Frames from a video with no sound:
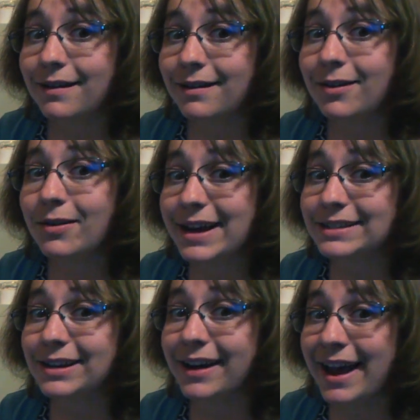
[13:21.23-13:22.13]
You
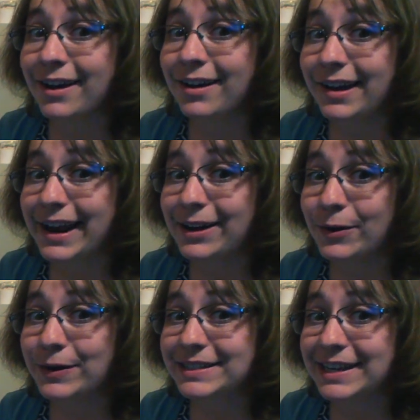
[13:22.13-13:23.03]
guys are getting good at
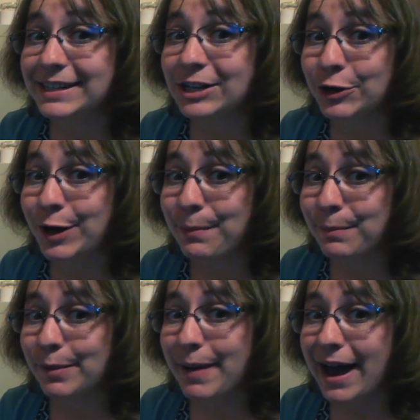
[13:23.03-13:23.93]
noticing your
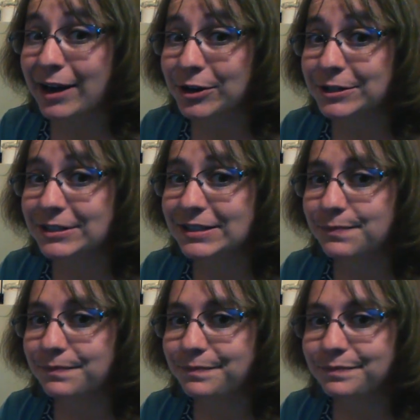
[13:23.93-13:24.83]
number patterns.
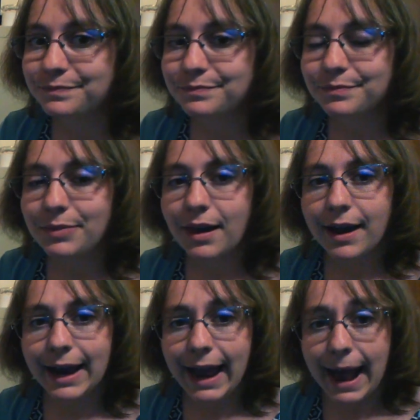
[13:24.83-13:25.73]

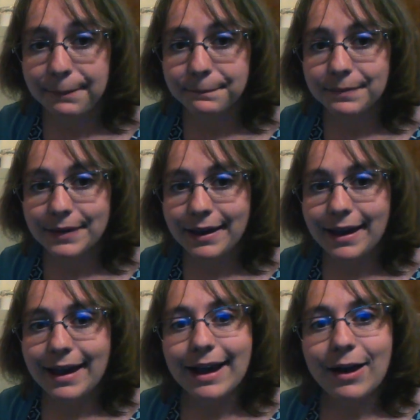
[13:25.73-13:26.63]
Okay,
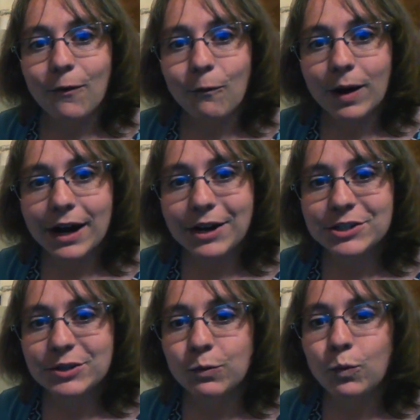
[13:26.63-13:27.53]
we're
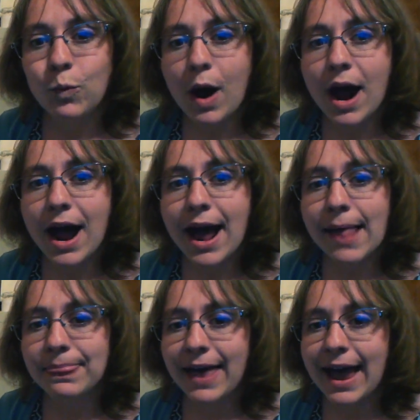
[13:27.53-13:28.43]
going to do
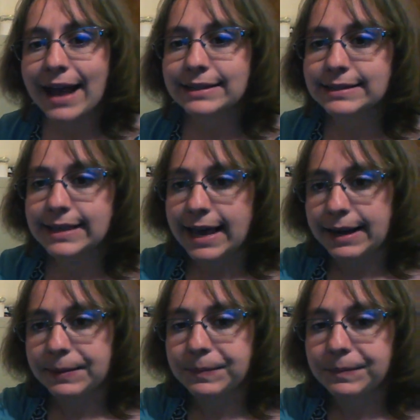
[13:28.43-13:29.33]
one last
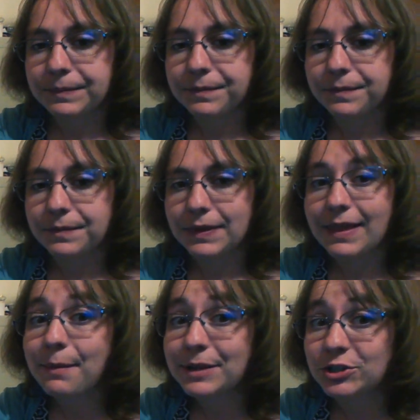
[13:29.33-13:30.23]
thing.
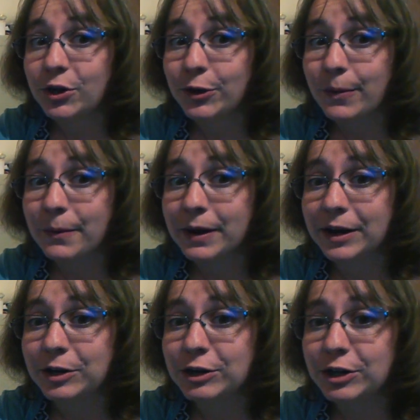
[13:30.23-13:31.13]
Let me show you what we're
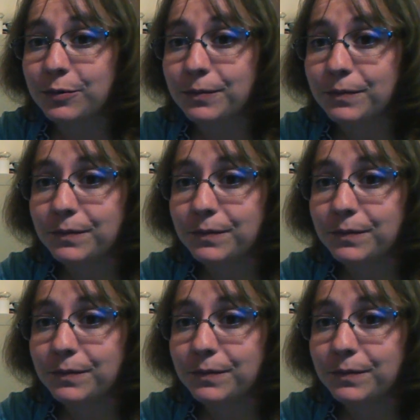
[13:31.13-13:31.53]
going to do.